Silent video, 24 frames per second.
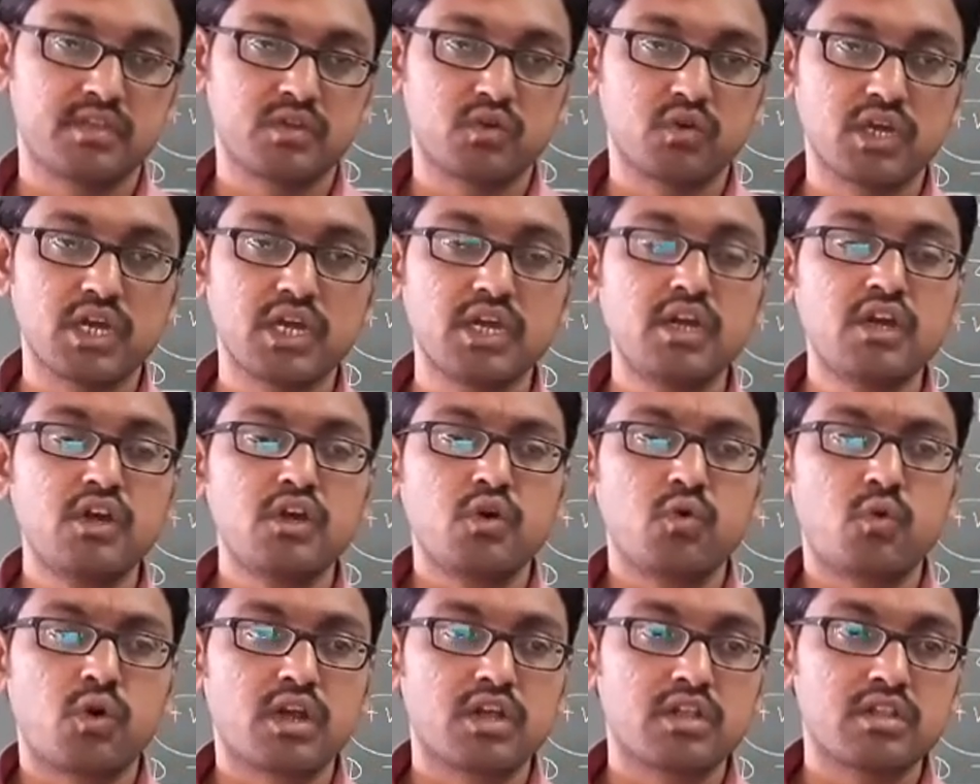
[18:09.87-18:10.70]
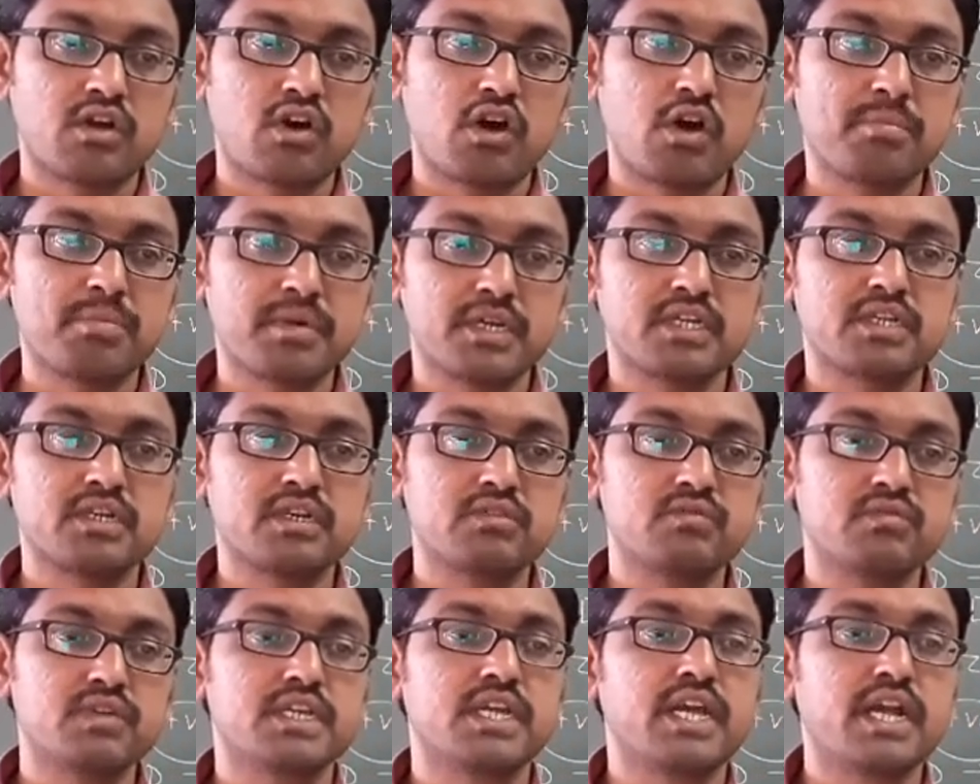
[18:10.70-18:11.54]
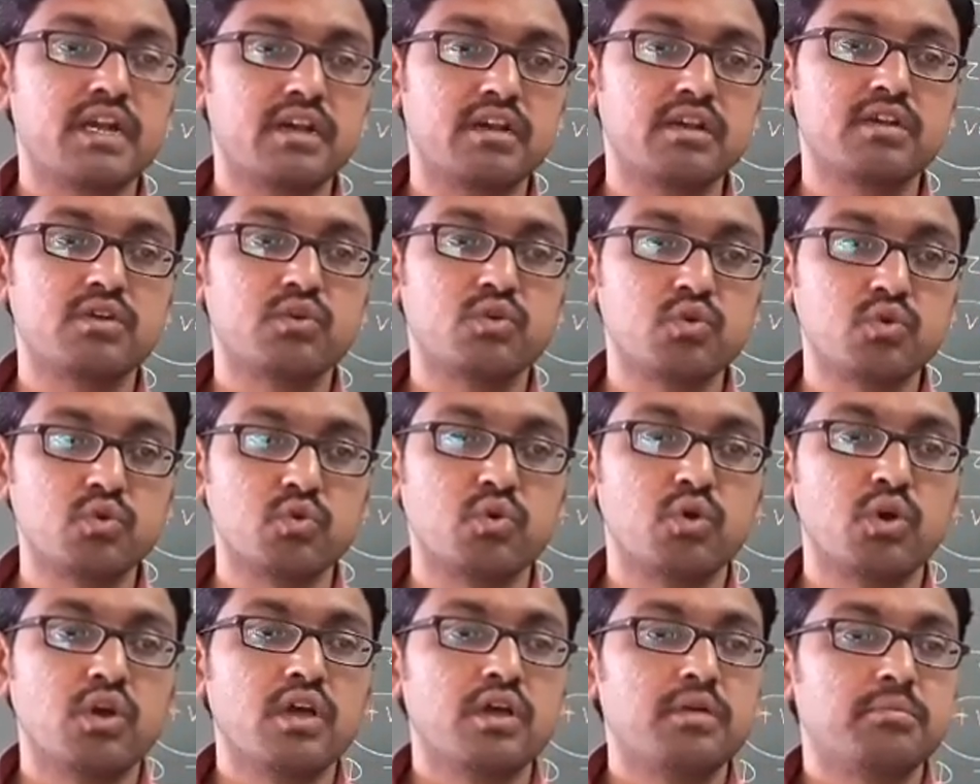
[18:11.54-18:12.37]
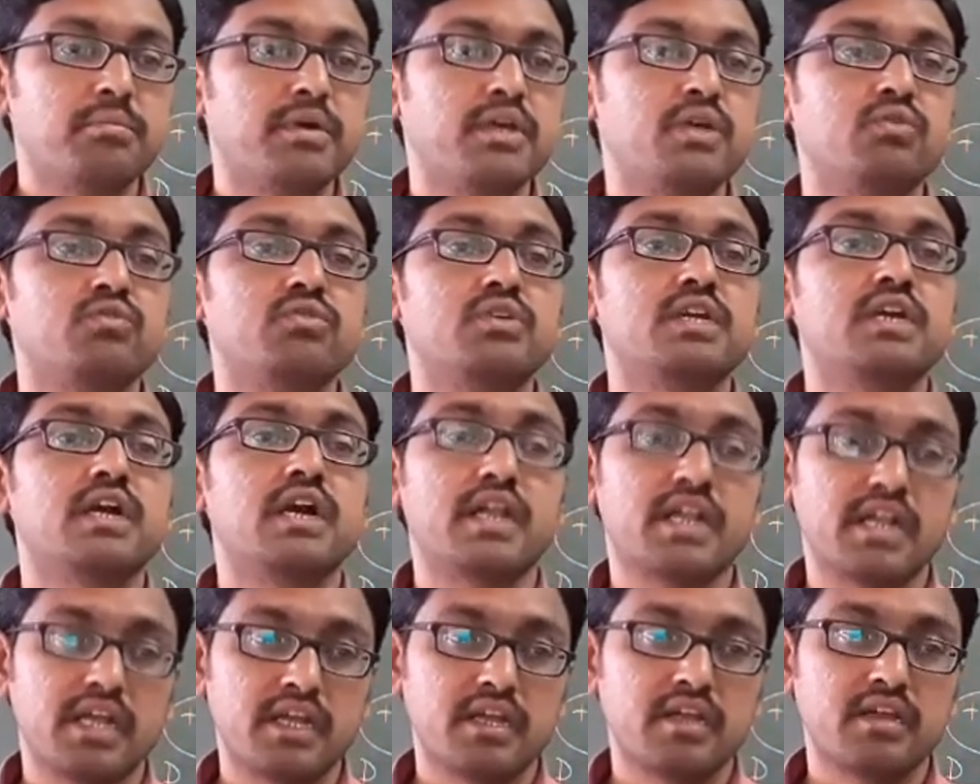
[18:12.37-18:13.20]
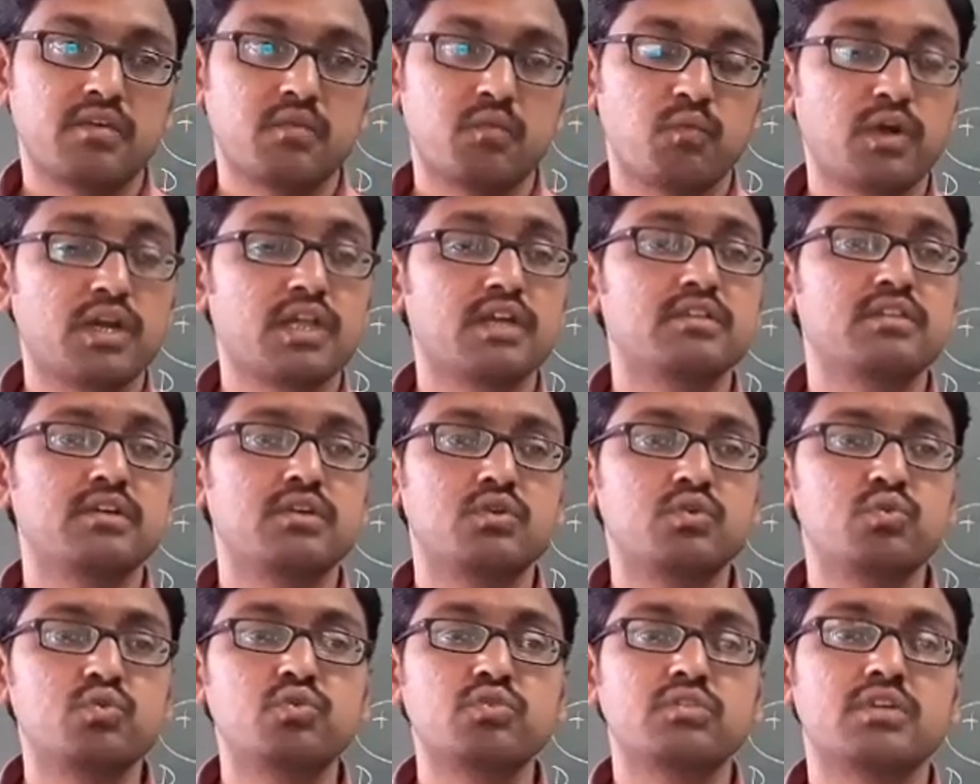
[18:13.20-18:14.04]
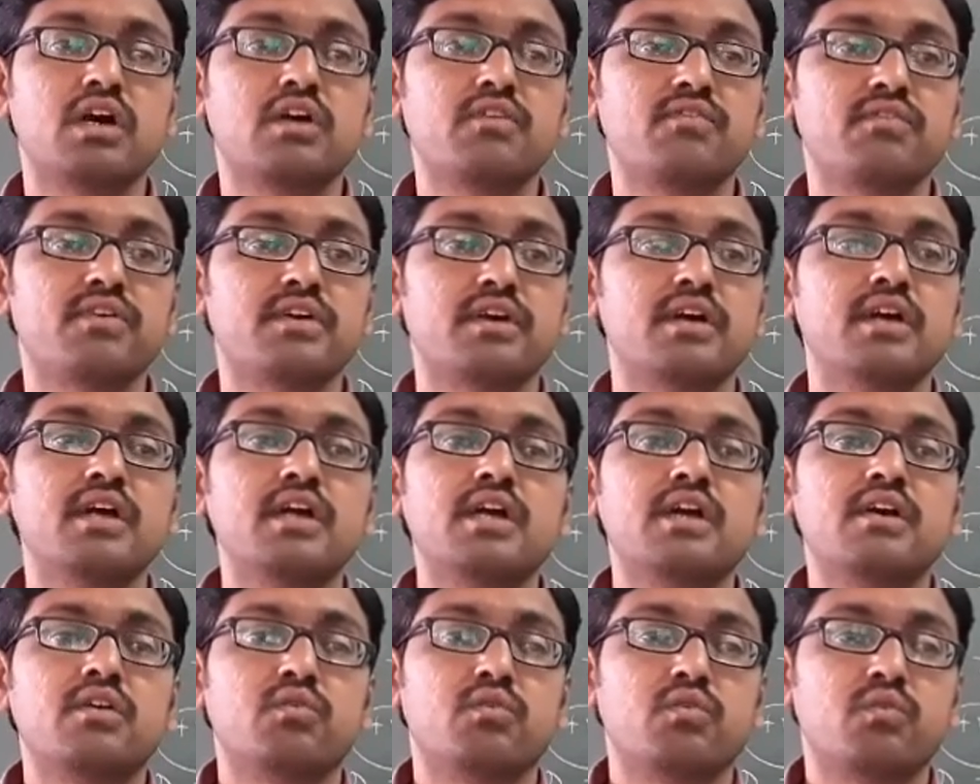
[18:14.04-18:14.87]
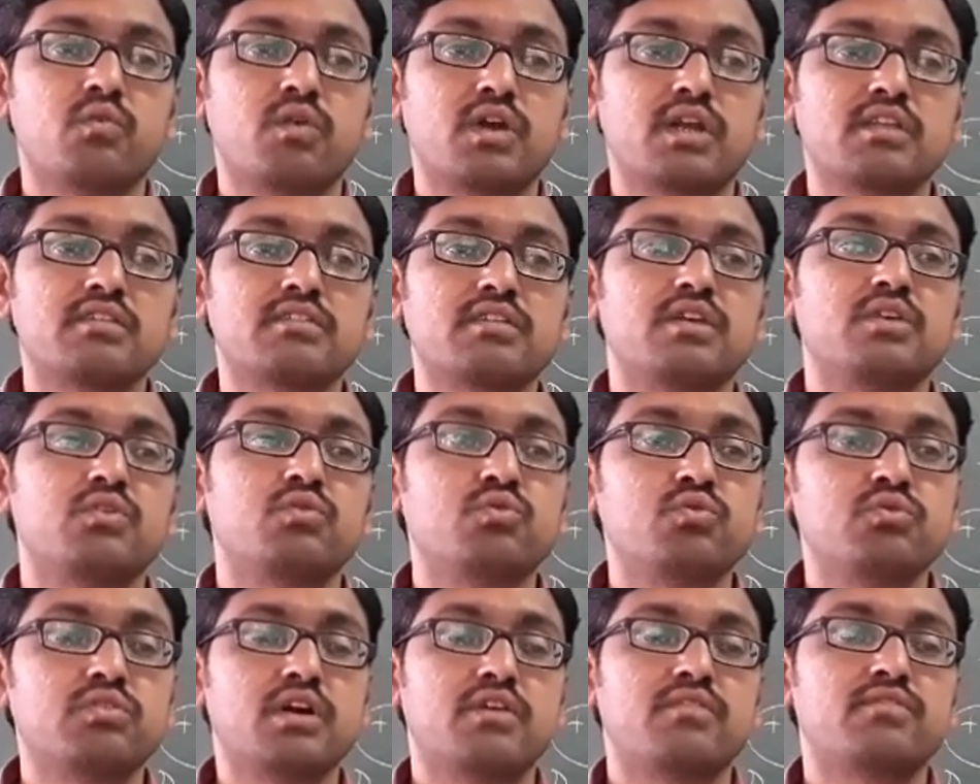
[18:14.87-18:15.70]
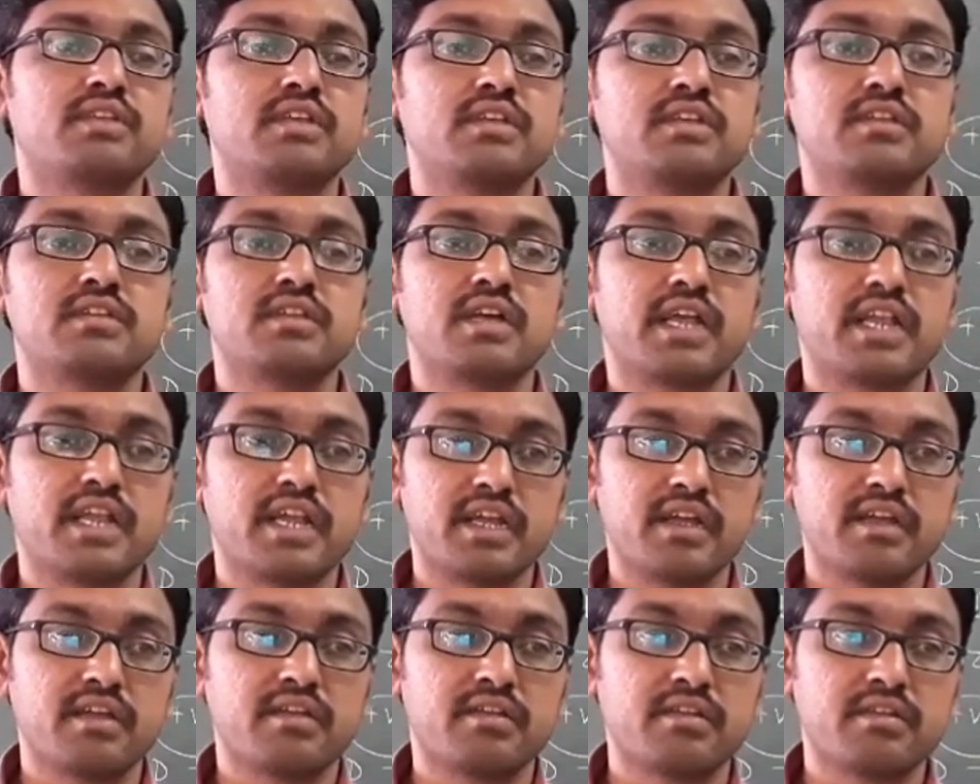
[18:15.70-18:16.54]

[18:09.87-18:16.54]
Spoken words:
Okay, what are the operations we can do by using array? What is the use of this array?